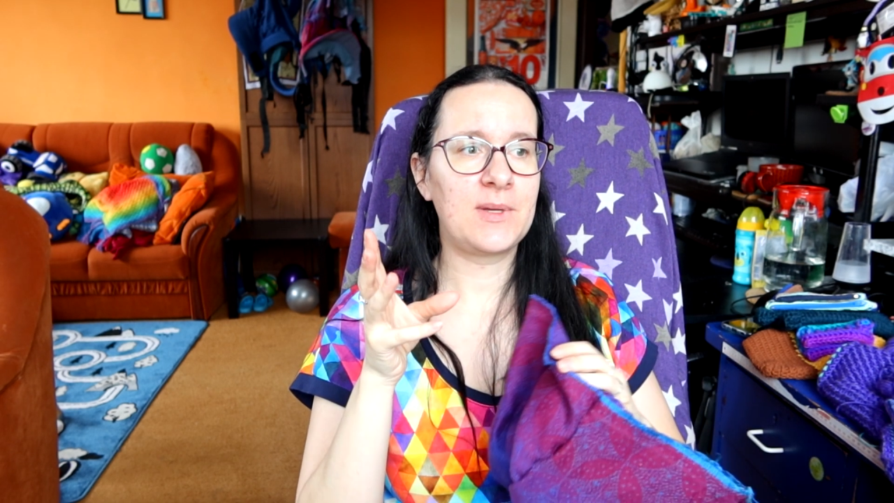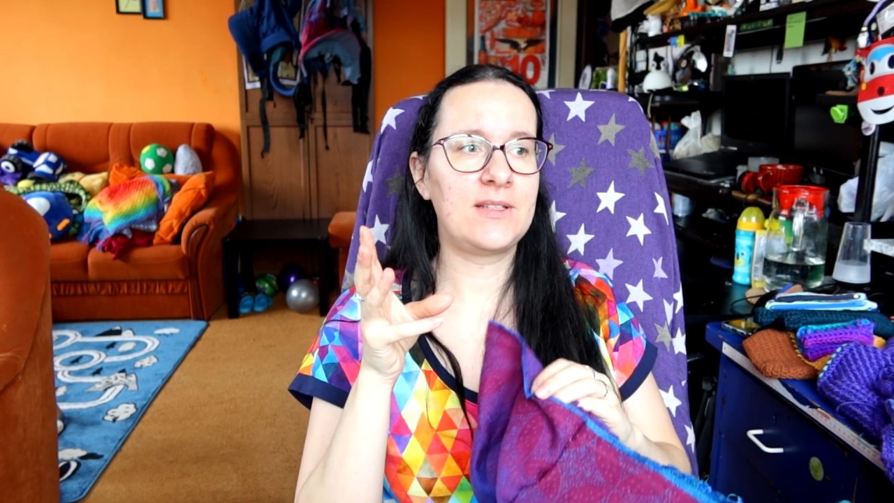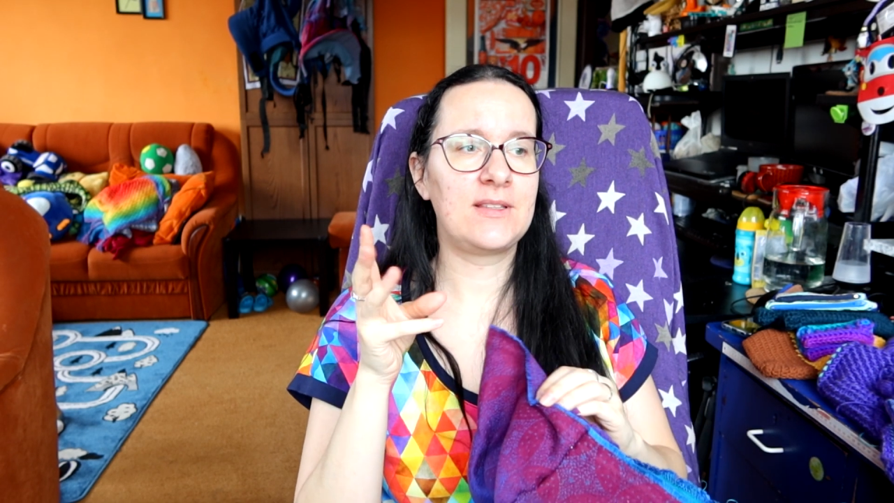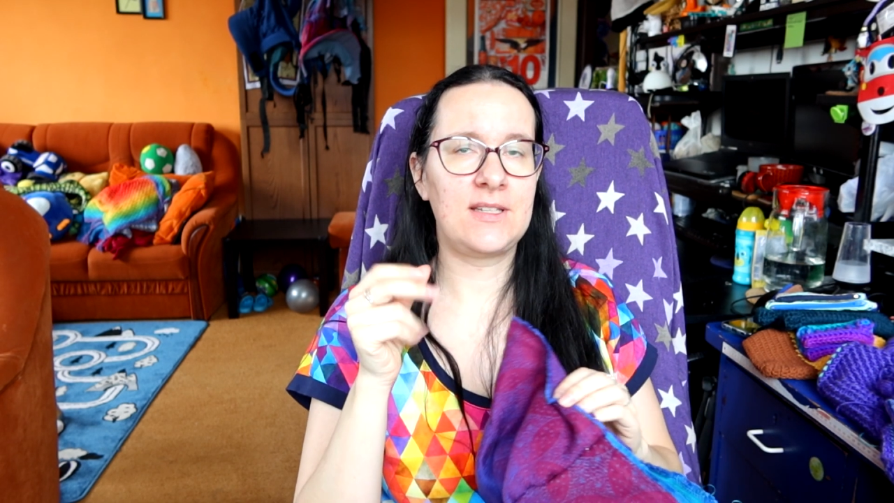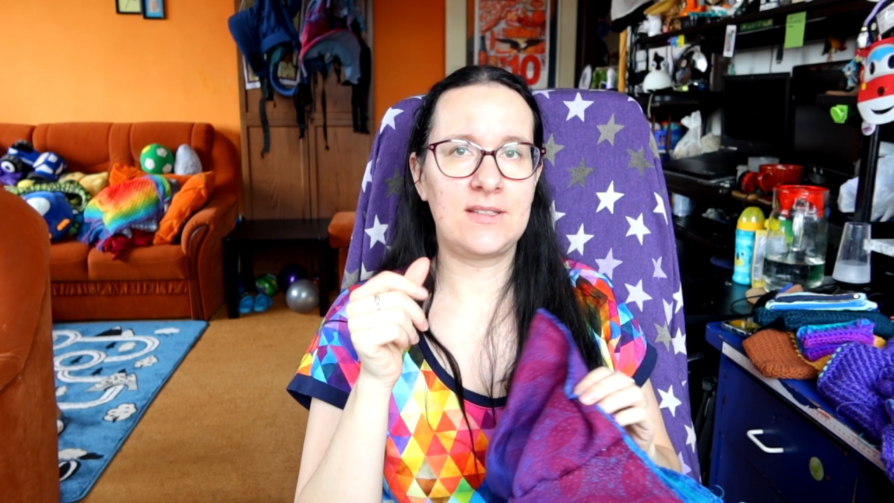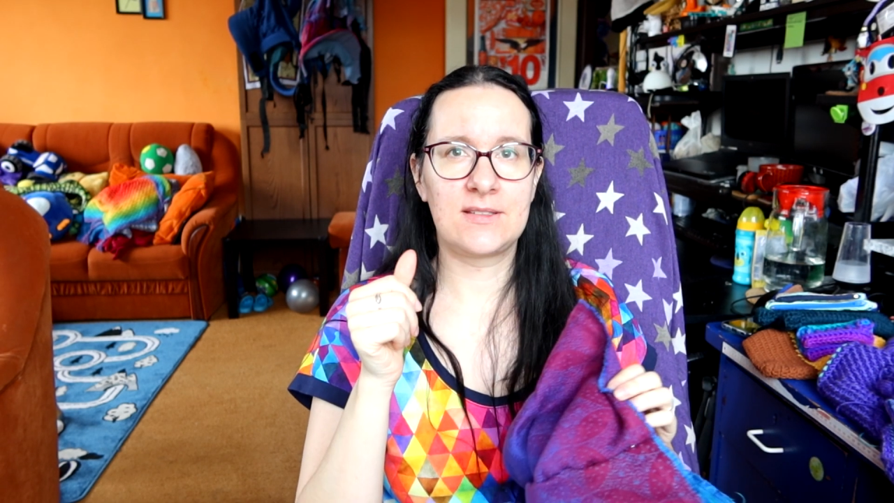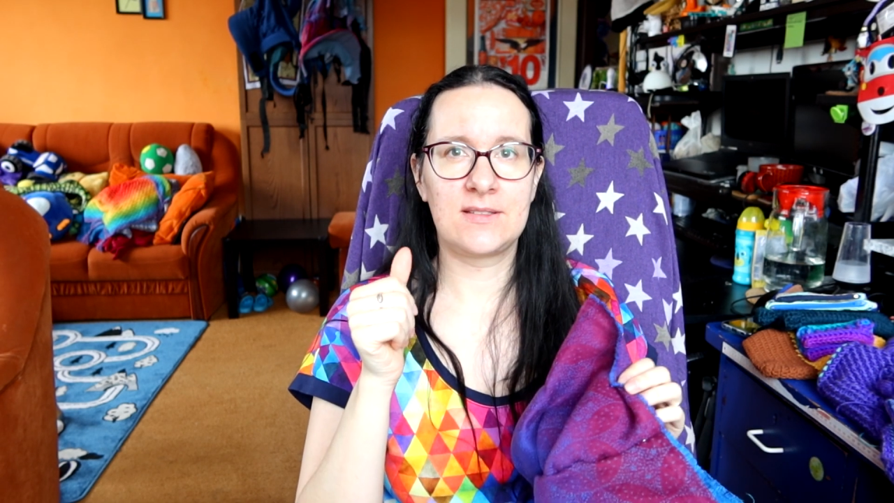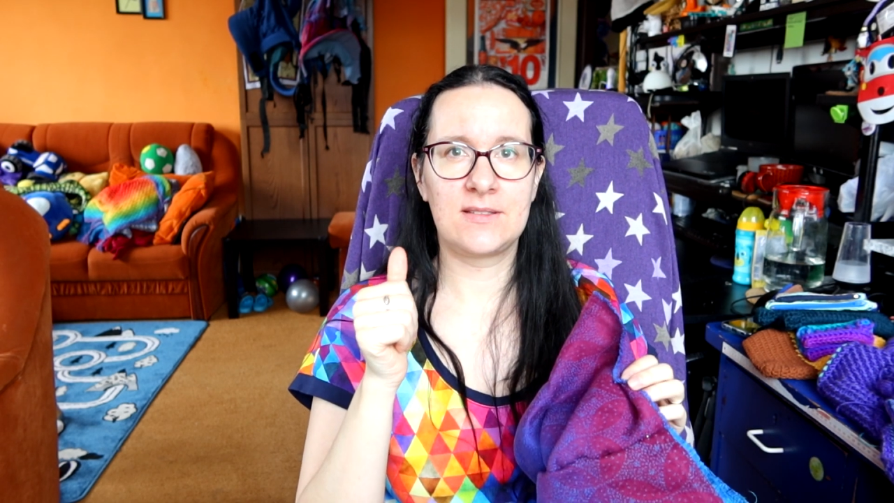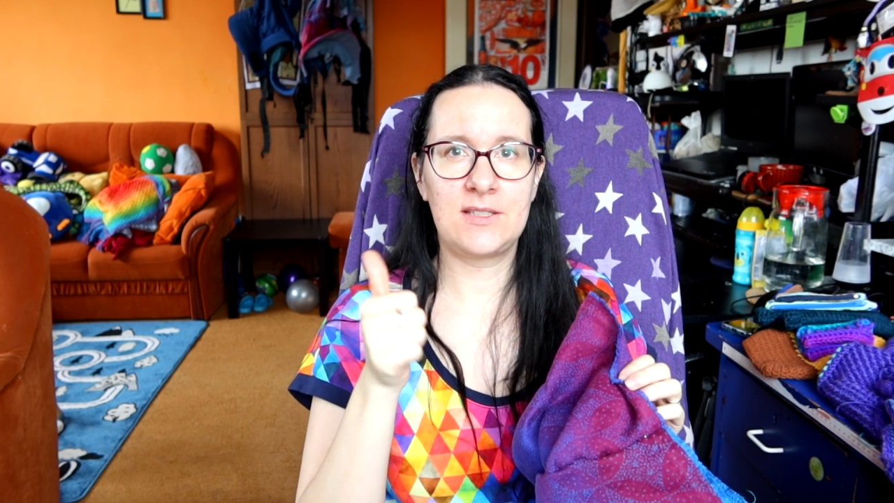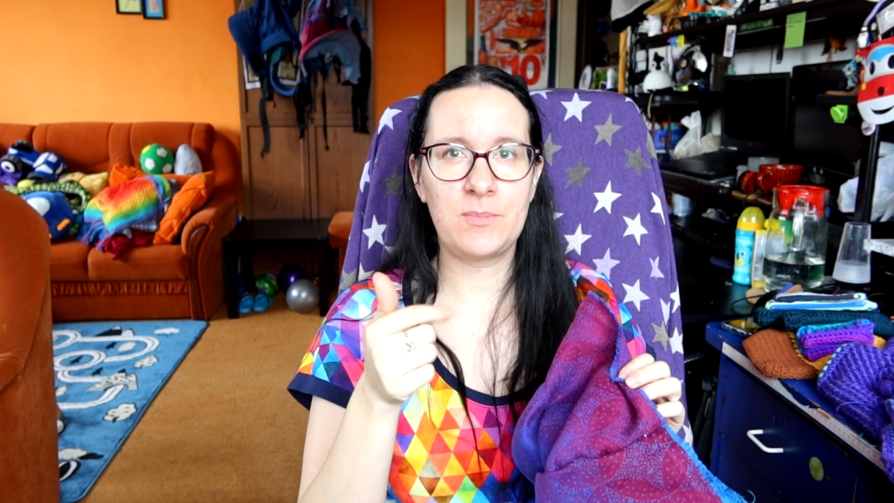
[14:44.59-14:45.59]
it needs
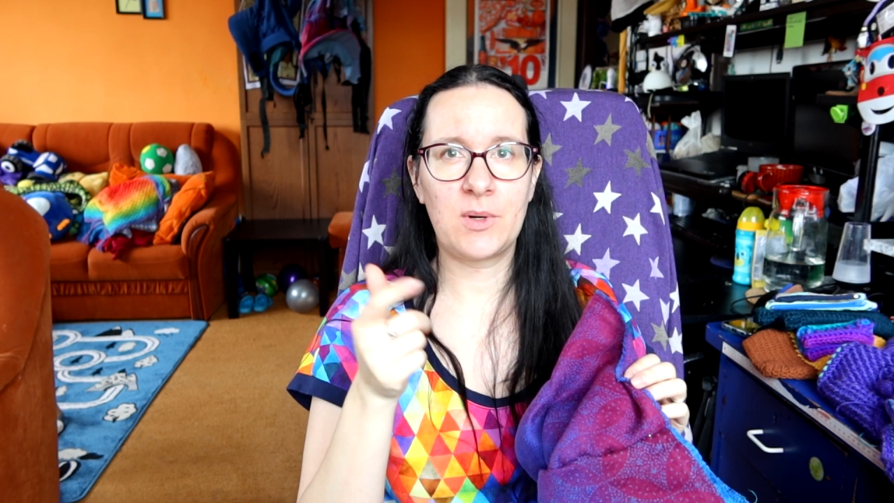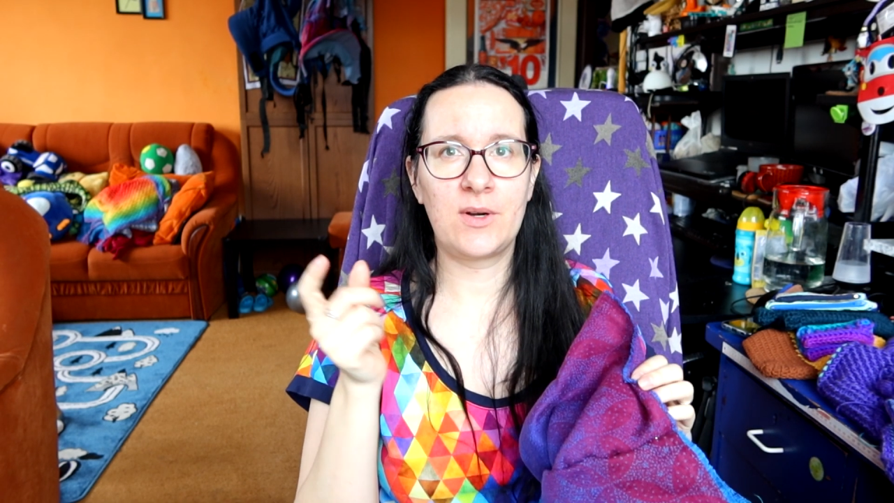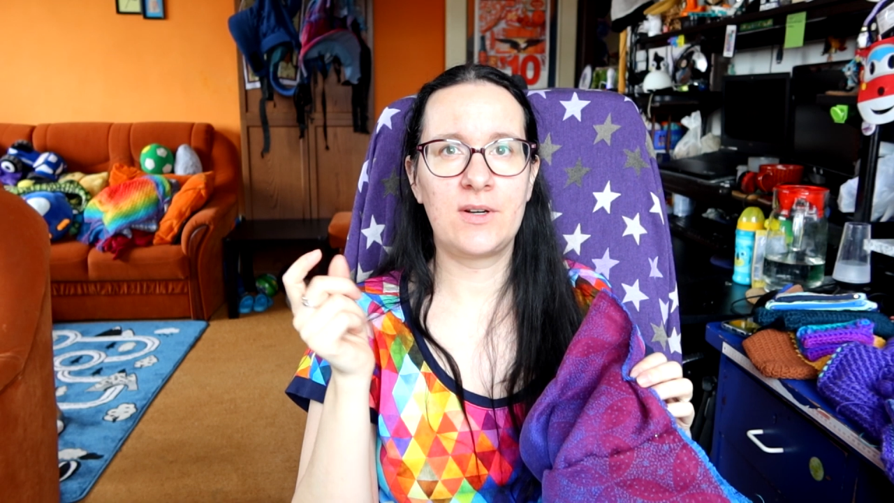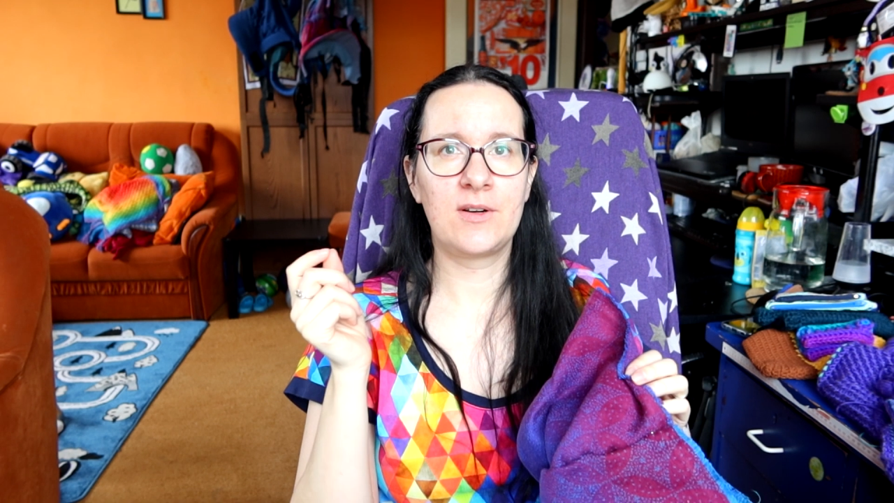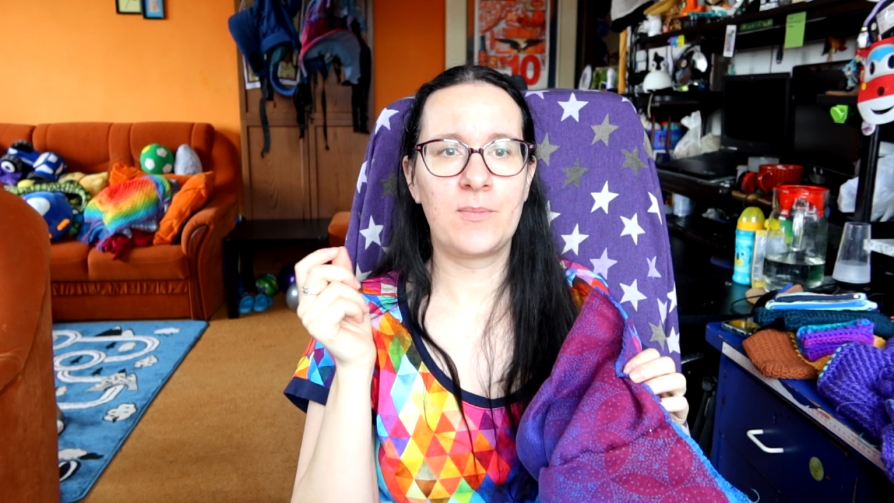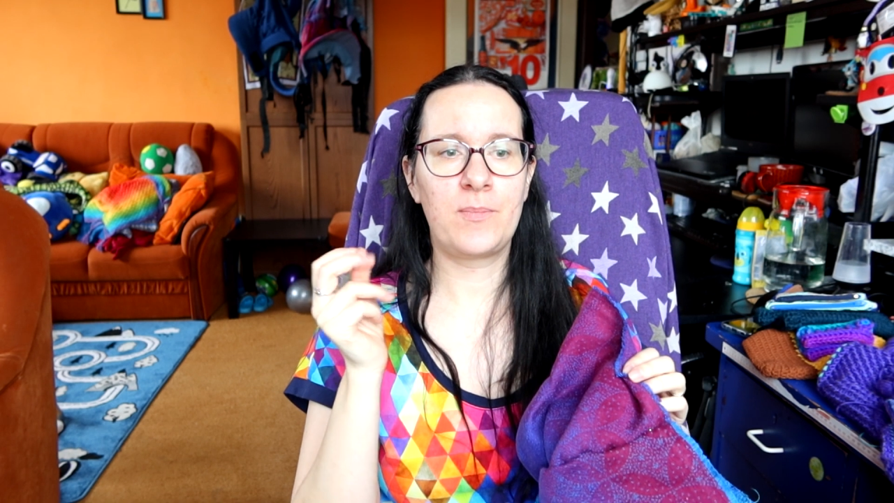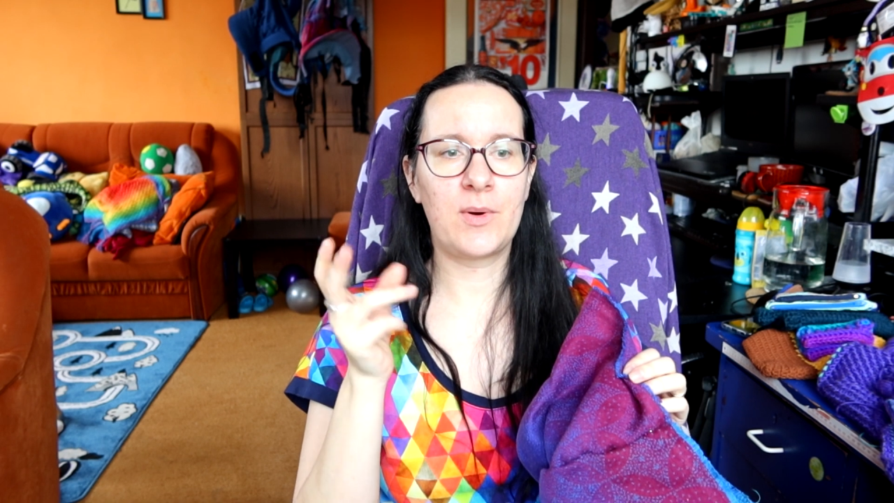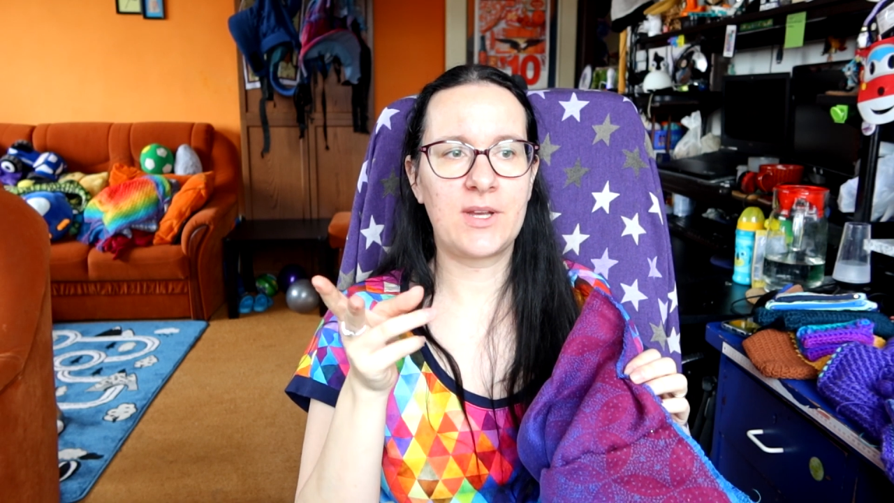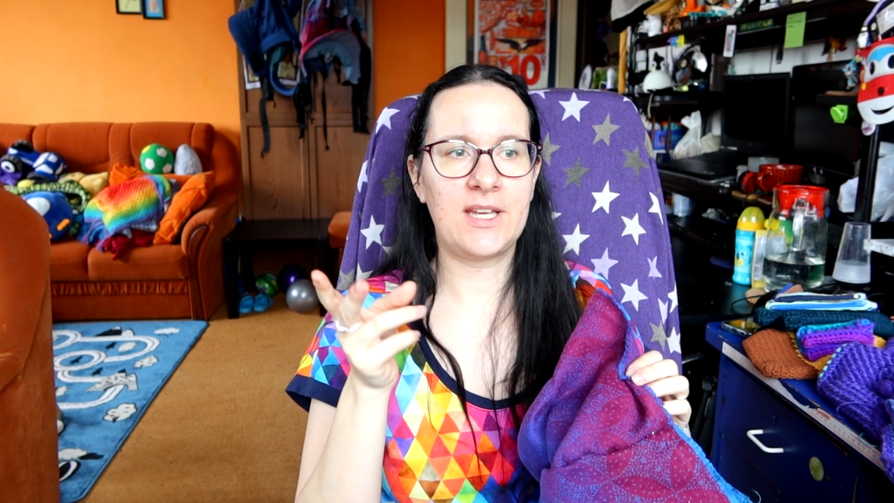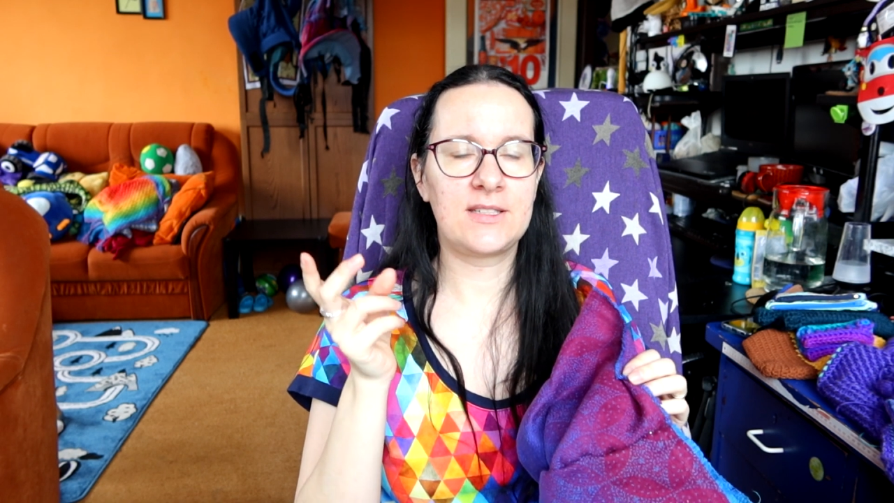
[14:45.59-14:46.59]
zipper,
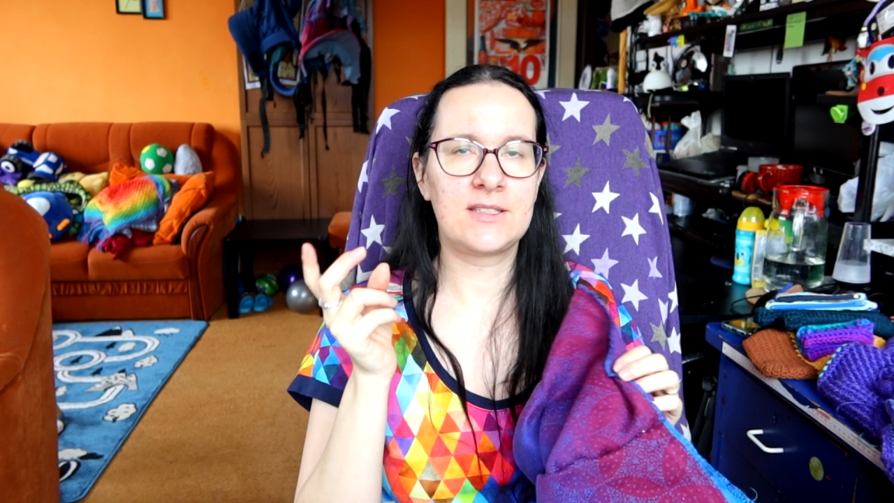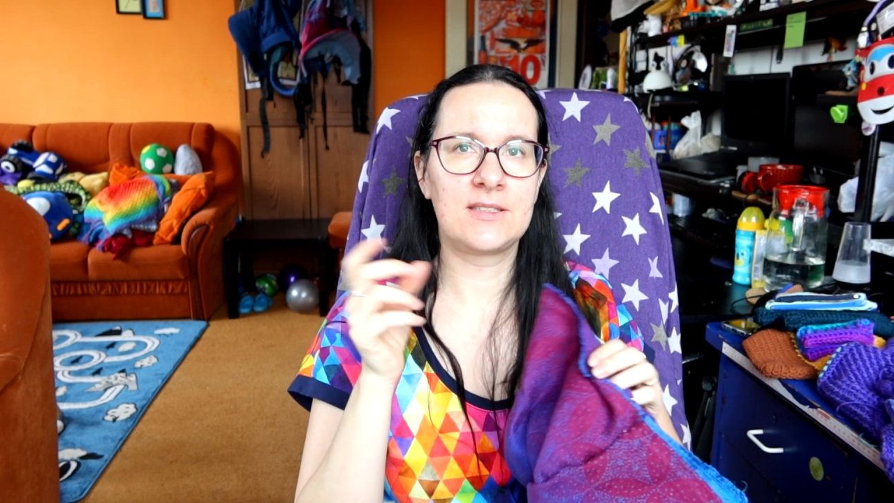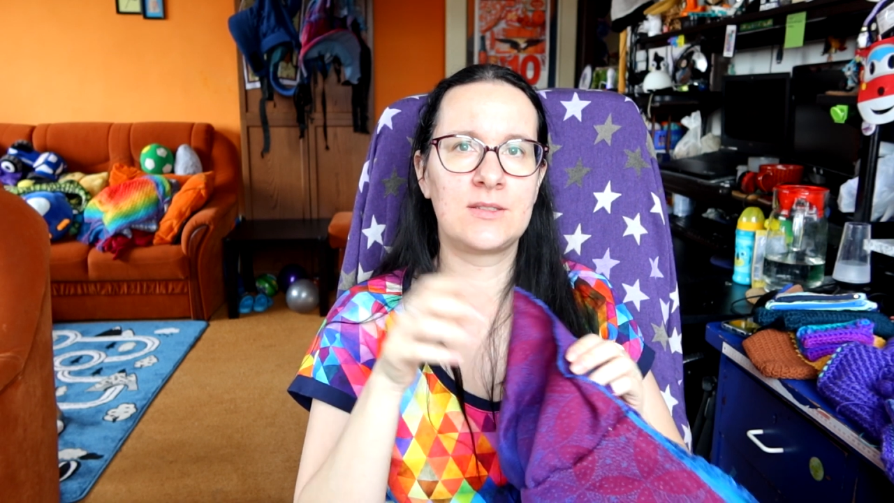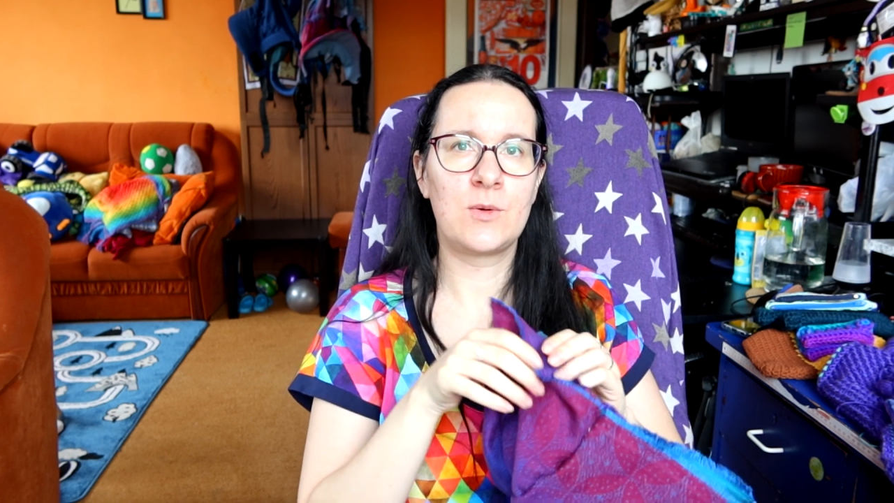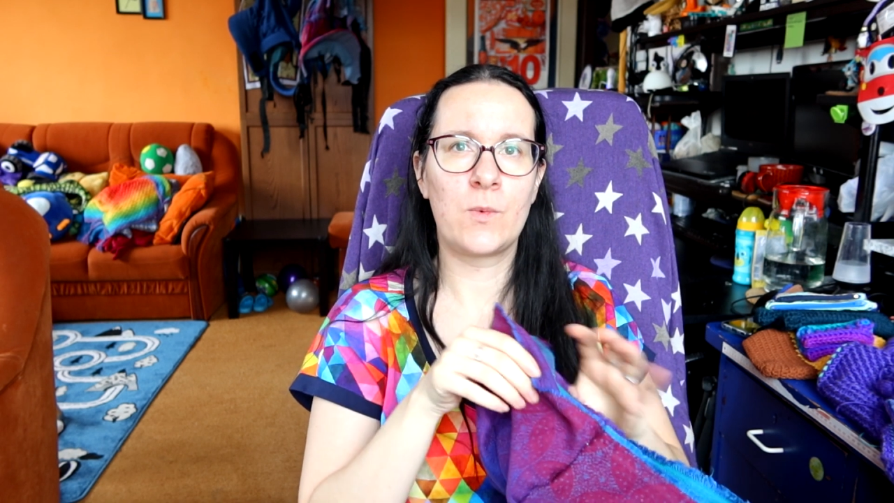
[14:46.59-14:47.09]
pocket,